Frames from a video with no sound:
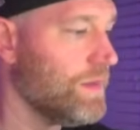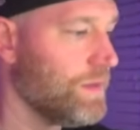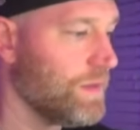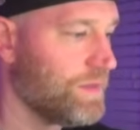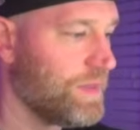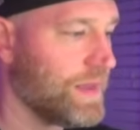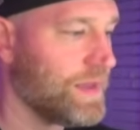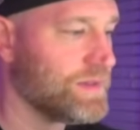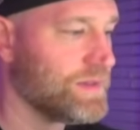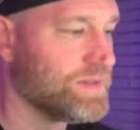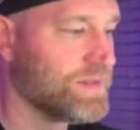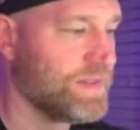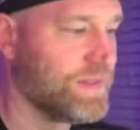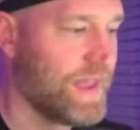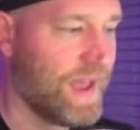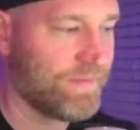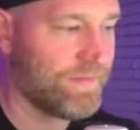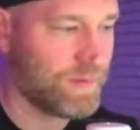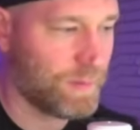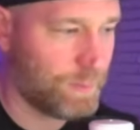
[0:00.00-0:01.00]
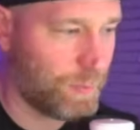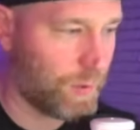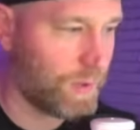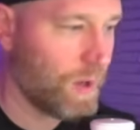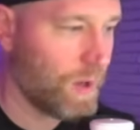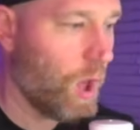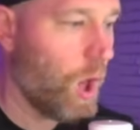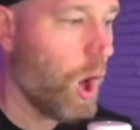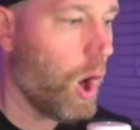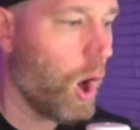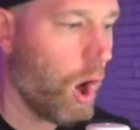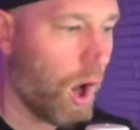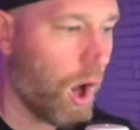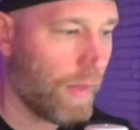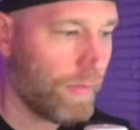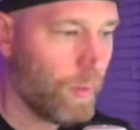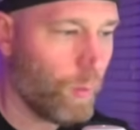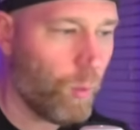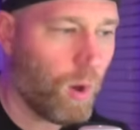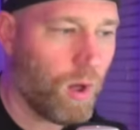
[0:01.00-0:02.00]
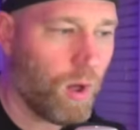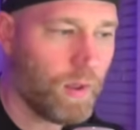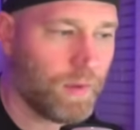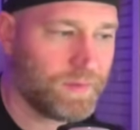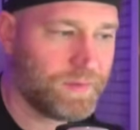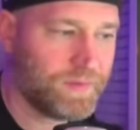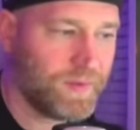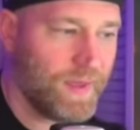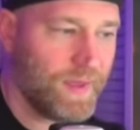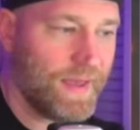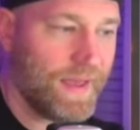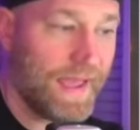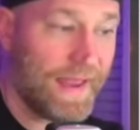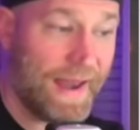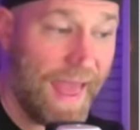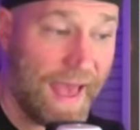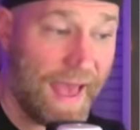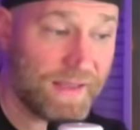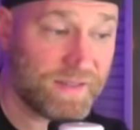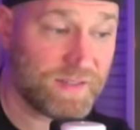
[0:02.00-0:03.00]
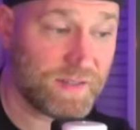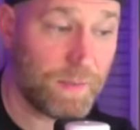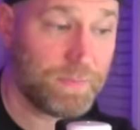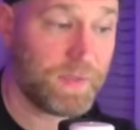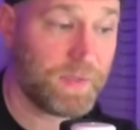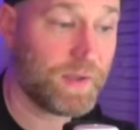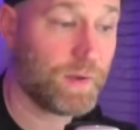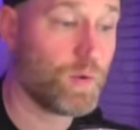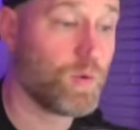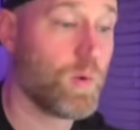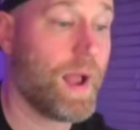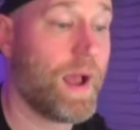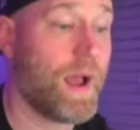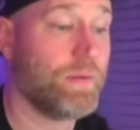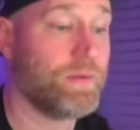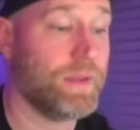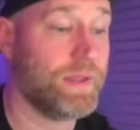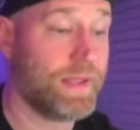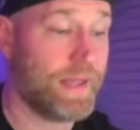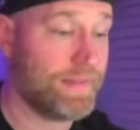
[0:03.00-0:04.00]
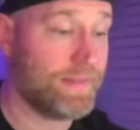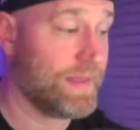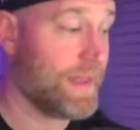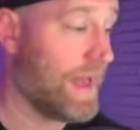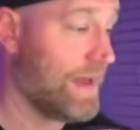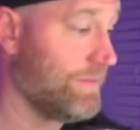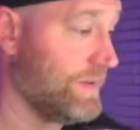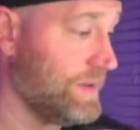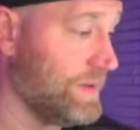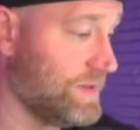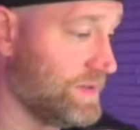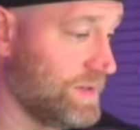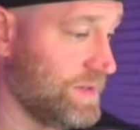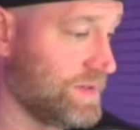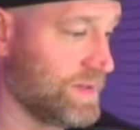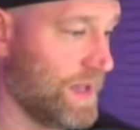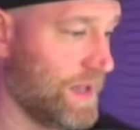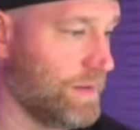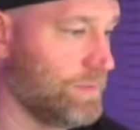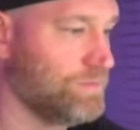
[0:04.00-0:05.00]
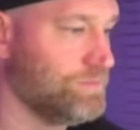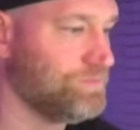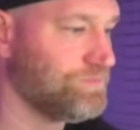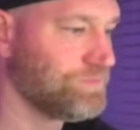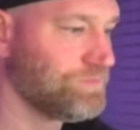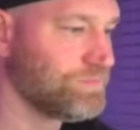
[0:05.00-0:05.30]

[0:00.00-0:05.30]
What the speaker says: The thing is that they have to put on the walls and has something grounding in the evidence, he said.